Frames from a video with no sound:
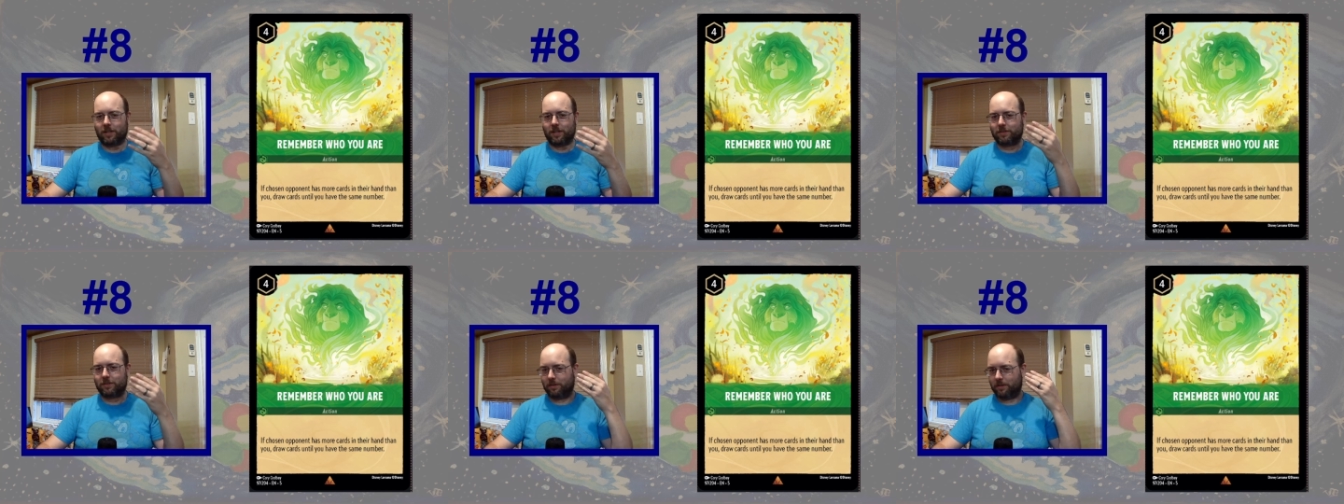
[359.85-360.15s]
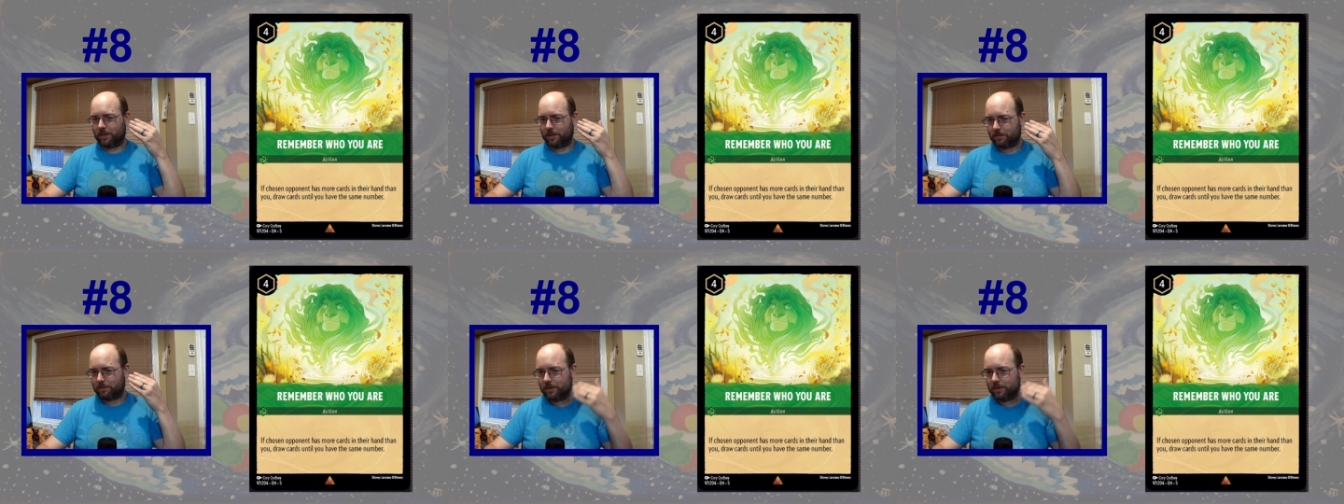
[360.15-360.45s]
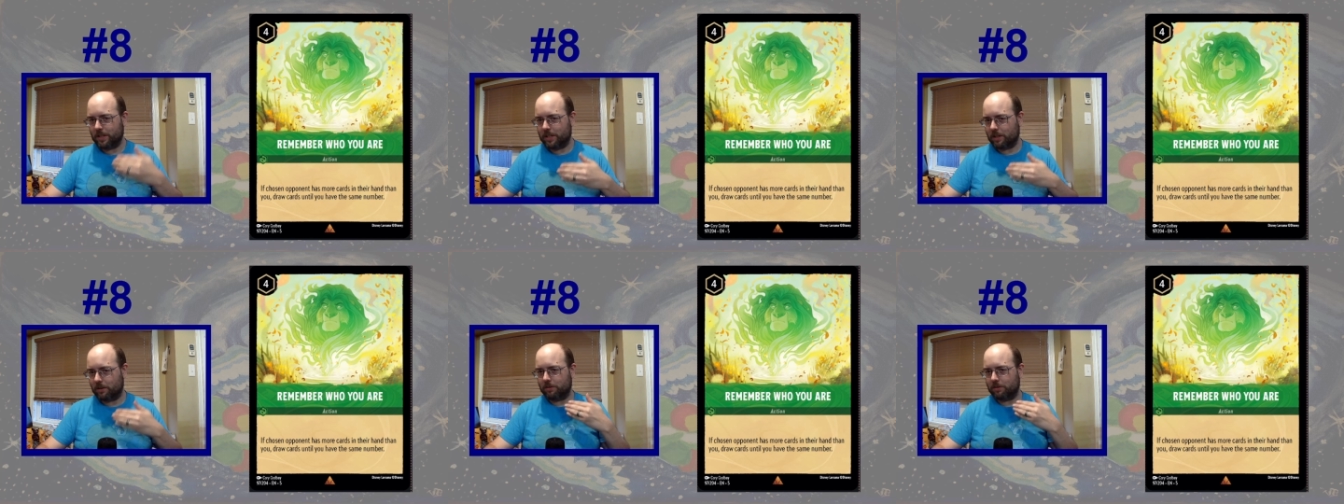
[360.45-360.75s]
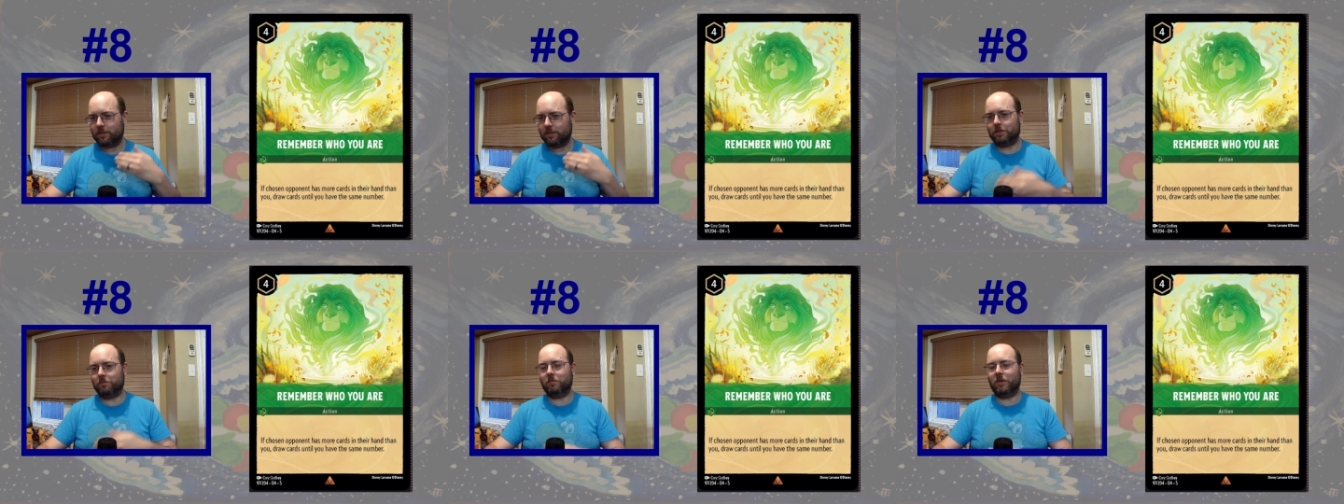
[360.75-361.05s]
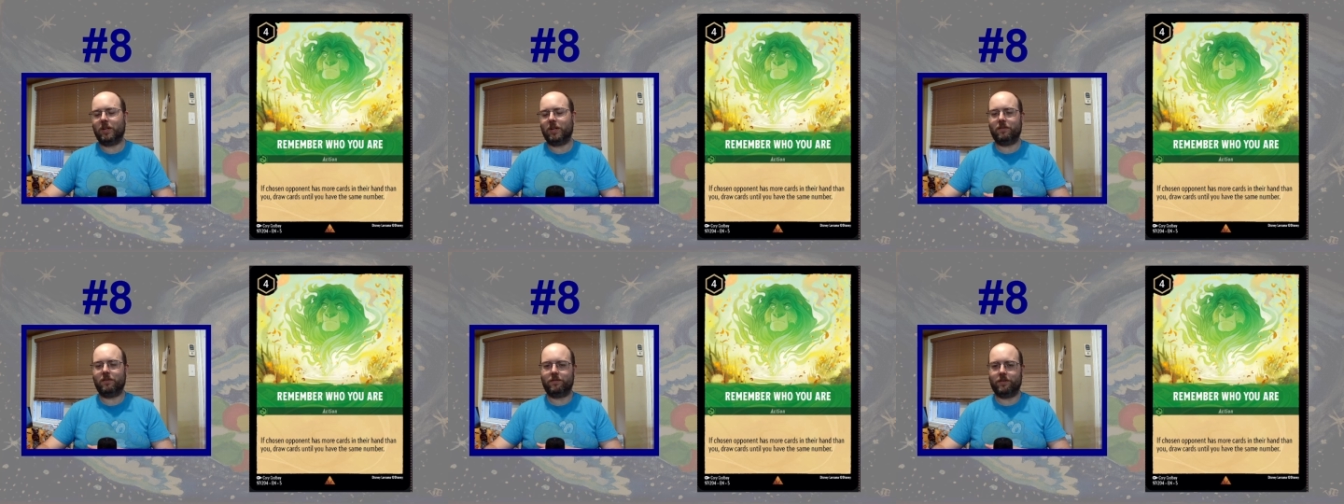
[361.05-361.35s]
so it really only
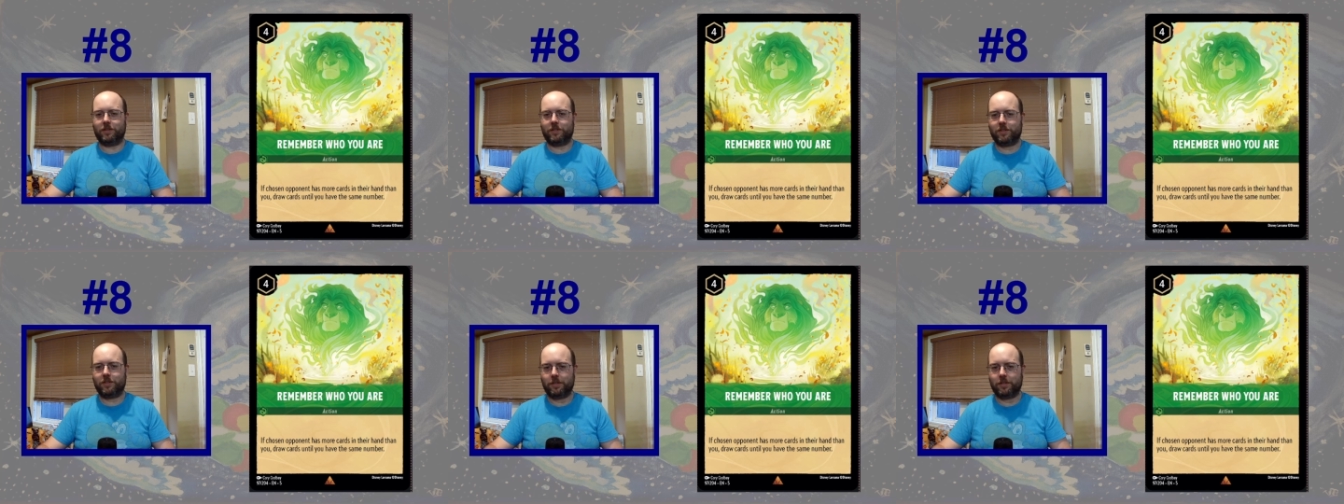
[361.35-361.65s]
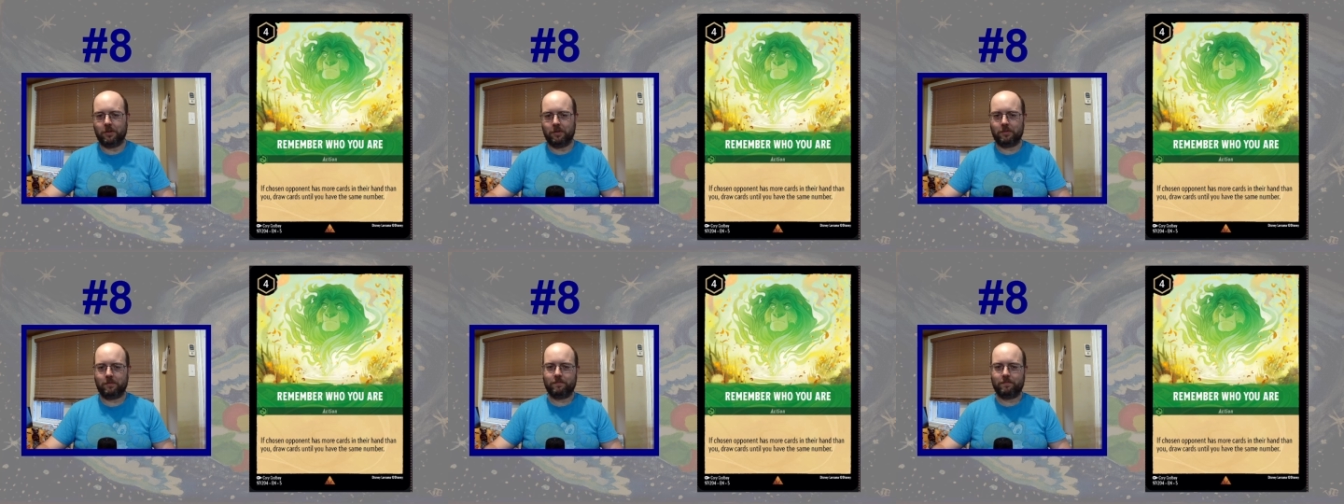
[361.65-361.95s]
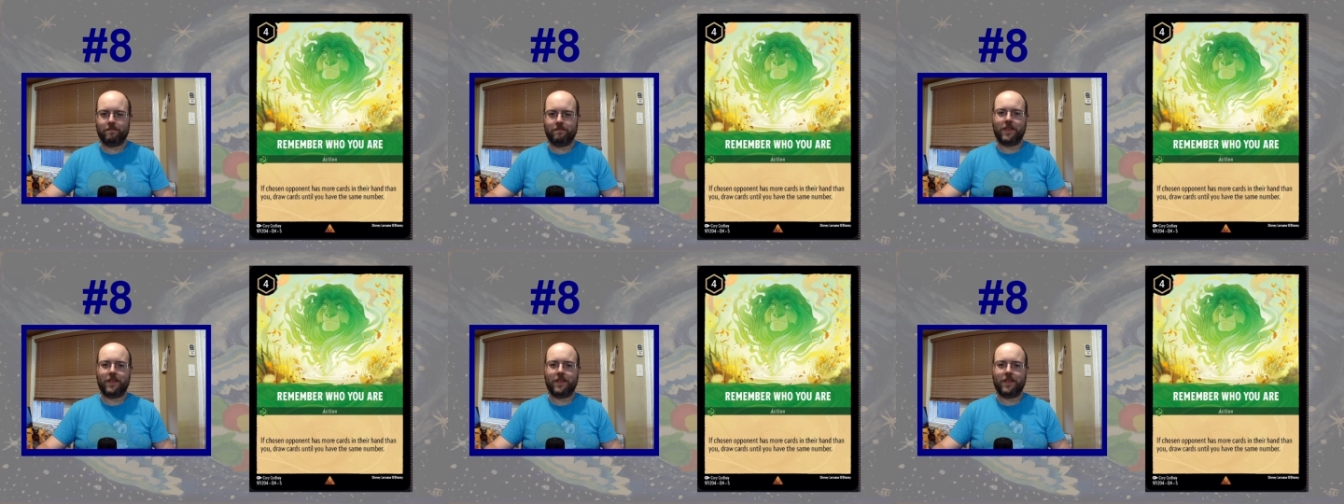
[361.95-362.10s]
benefits you.